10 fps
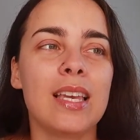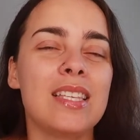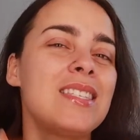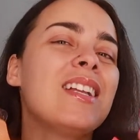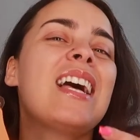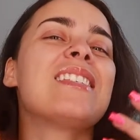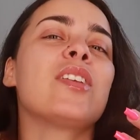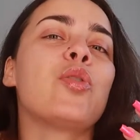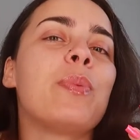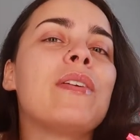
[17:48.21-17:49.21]
it still has a
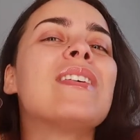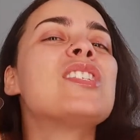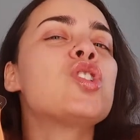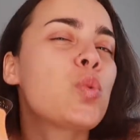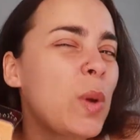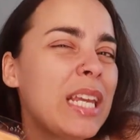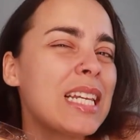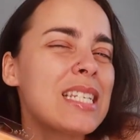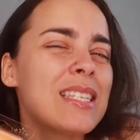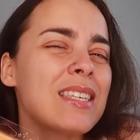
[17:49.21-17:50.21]
little bit of a
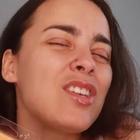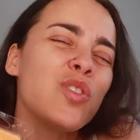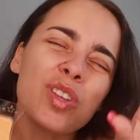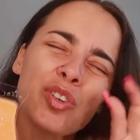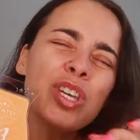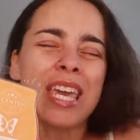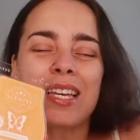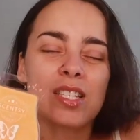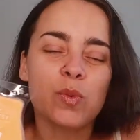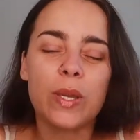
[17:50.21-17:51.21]
sweetness, you know, a little kick
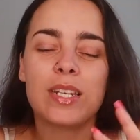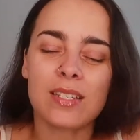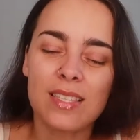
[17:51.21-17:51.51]
of sweetness.